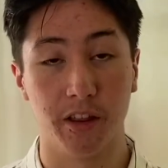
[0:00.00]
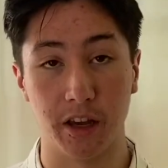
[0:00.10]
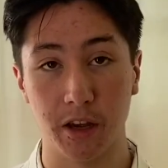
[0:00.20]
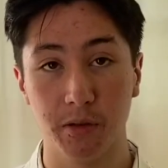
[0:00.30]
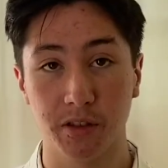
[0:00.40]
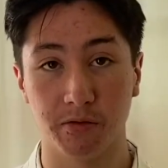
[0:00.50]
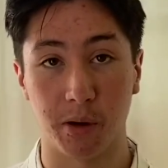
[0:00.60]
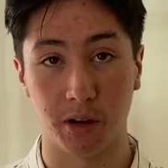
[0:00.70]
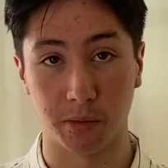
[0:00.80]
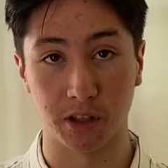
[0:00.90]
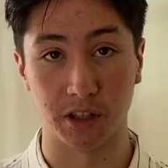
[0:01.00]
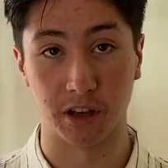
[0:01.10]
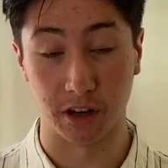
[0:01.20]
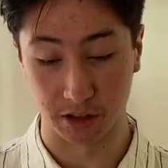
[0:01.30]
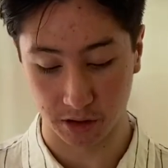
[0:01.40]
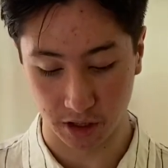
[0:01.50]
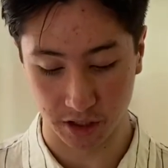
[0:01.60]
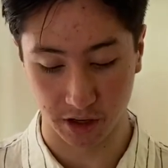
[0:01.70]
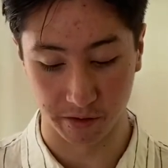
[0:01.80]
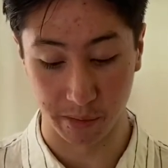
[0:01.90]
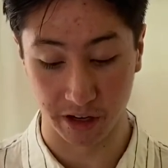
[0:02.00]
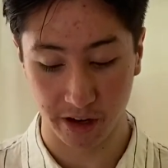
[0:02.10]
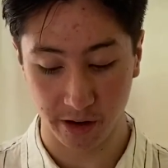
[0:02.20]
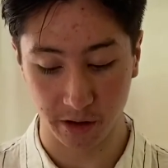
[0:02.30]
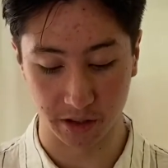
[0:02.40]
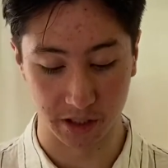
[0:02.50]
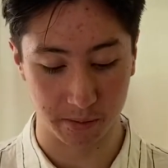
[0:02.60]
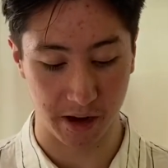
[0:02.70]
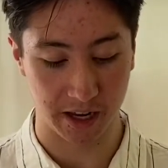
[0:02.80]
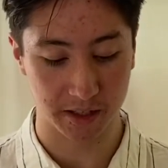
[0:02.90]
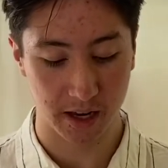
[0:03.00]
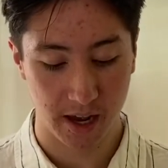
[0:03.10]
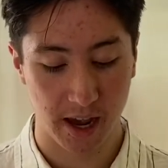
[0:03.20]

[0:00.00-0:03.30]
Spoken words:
the use of polymers in the construction of materials in space,